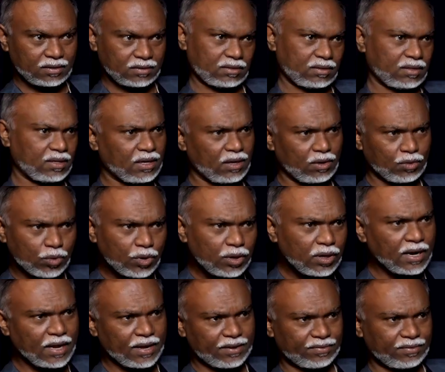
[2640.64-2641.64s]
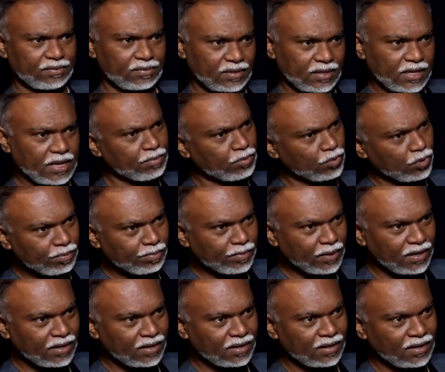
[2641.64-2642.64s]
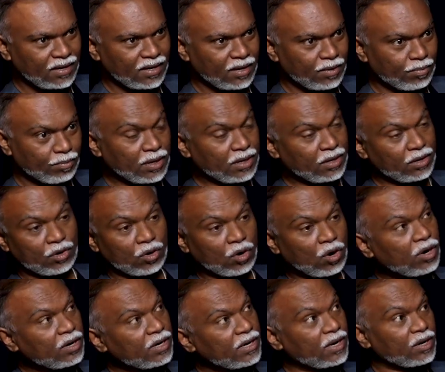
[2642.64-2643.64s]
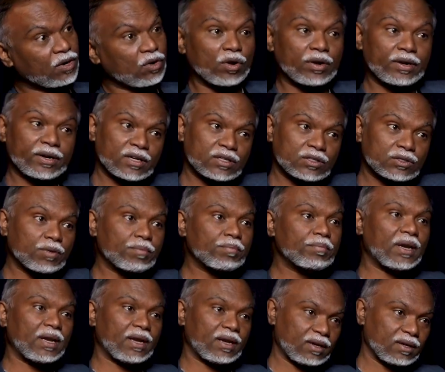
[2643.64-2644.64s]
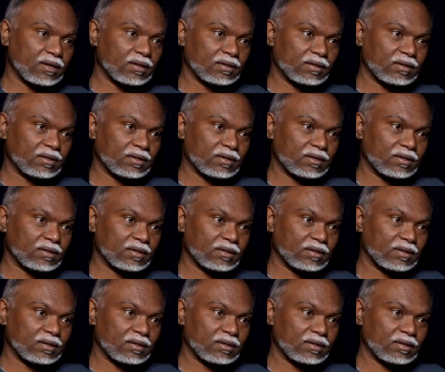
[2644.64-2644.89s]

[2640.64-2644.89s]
they have good life. They have good money, but not in a context of millionaire.